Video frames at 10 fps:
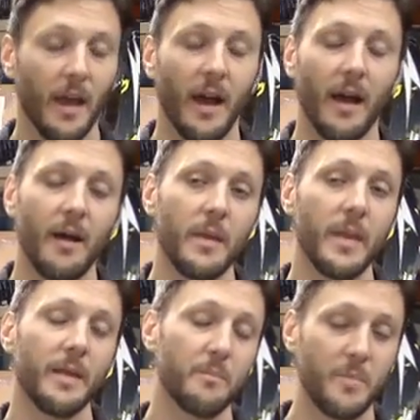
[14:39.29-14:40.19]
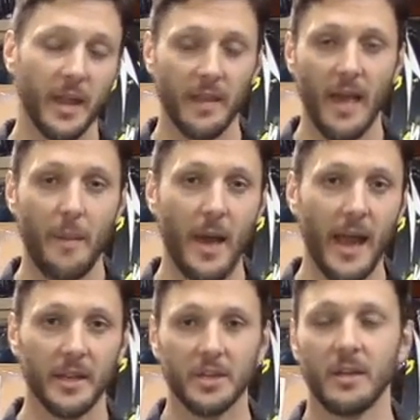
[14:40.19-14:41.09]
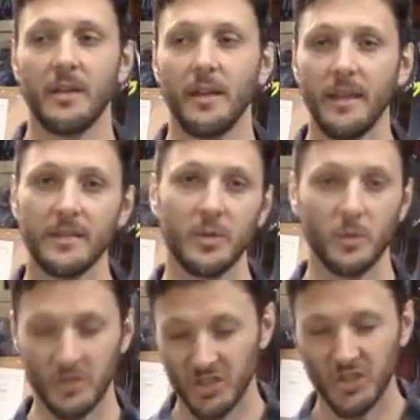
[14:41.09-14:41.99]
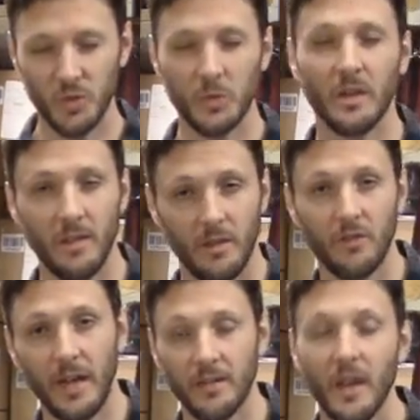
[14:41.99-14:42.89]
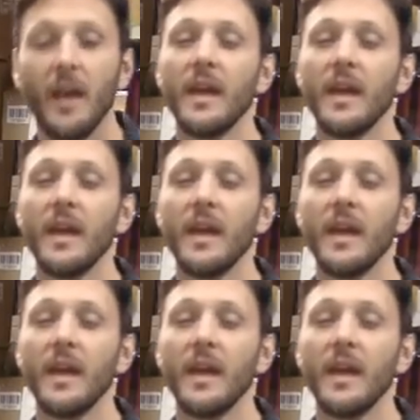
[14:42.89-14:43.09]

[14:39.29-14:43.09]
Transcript: and then picking that package to suit your needs.